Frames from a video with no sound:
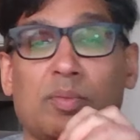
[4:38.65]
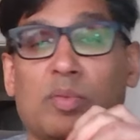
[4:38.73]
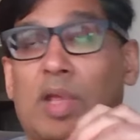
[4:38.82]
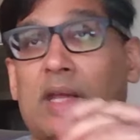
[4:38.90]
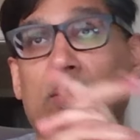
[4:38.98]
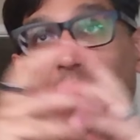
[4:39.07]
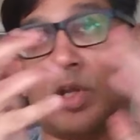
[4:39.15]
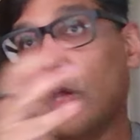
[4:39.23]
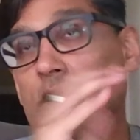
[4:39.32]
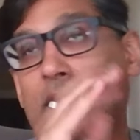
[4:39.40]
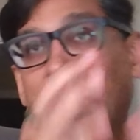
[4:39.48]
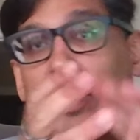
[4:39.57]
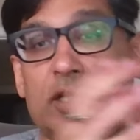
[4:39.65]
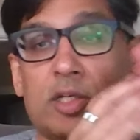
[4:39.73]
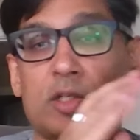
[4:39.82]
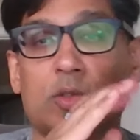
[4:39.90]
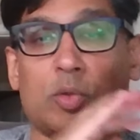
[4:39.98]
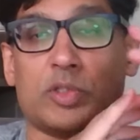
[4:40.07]
like with other
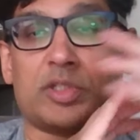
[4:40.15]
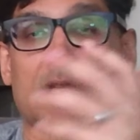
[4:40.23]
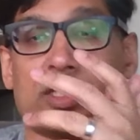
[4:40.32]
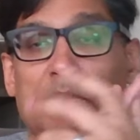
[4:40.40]
analytics tool sets.